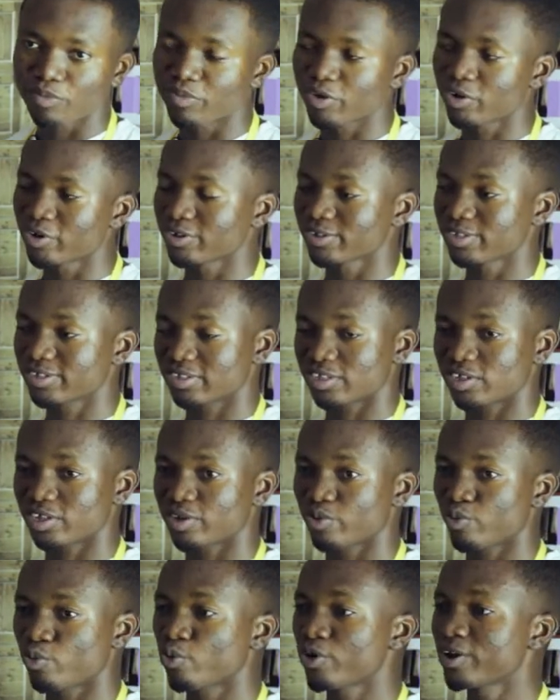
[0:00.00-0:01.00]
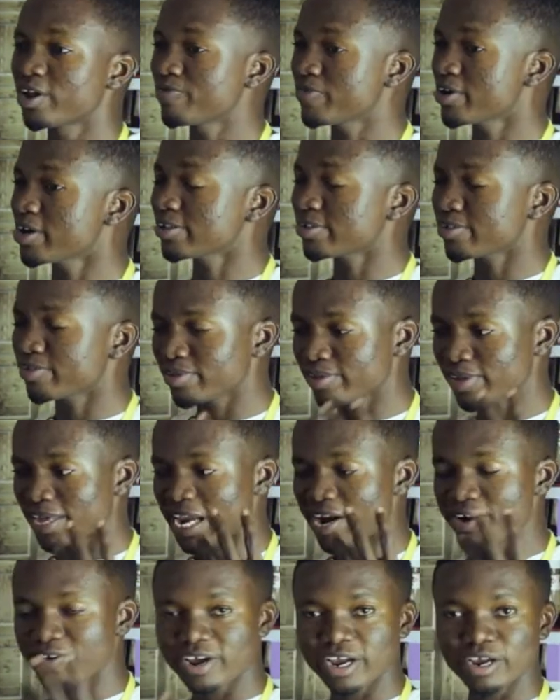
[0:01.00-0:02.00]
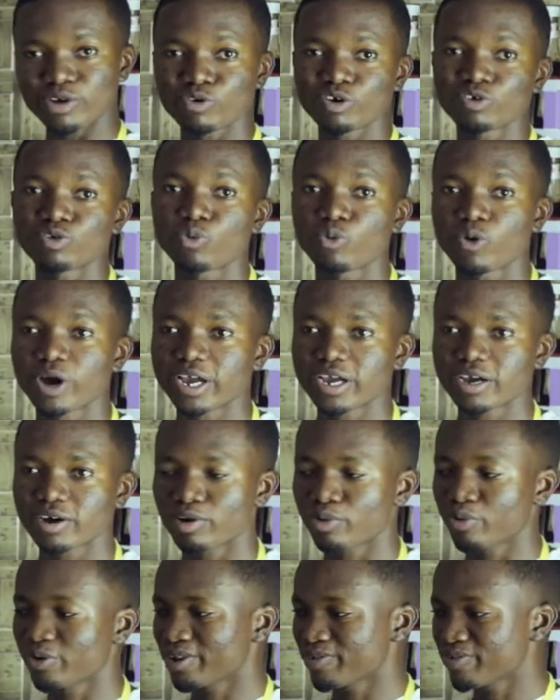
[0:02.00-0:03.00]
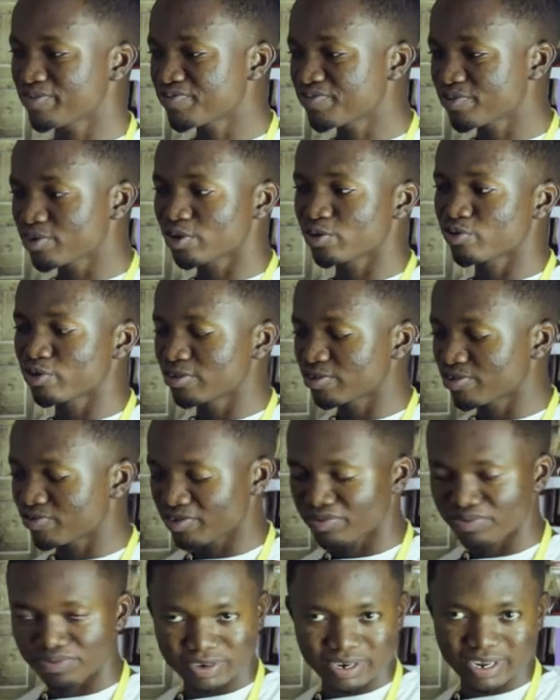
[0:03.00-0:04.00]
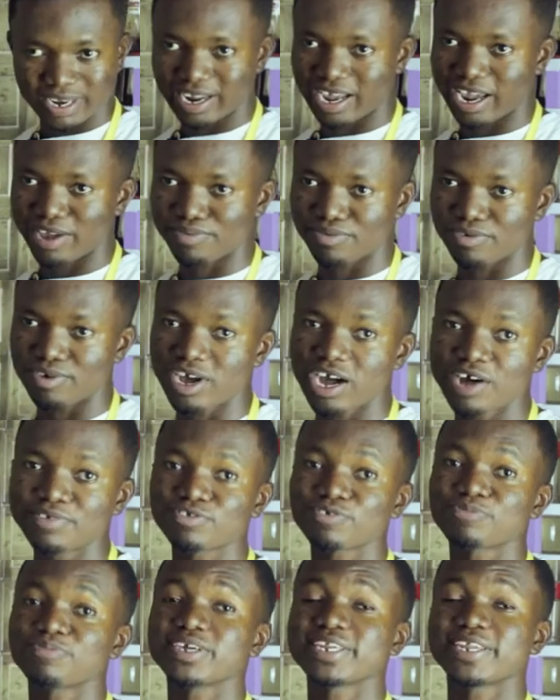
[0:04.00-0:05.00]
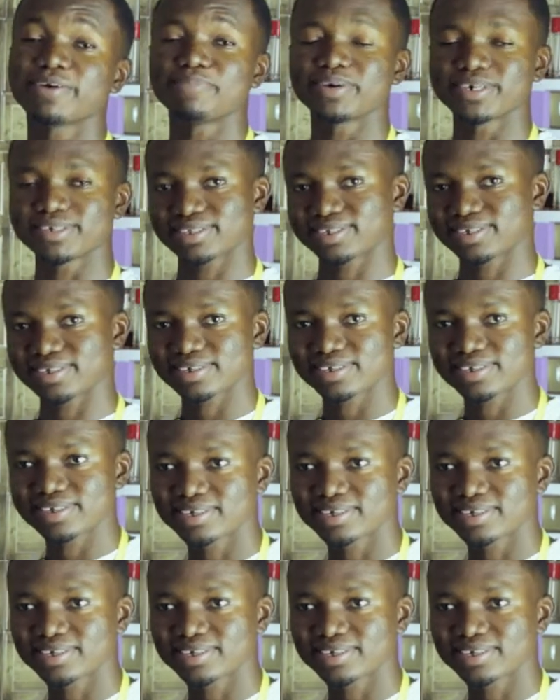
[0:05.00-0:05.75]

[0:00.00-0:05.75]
Because whatever area you want to work or whatever field you want to fulfill in life, you have to be the best.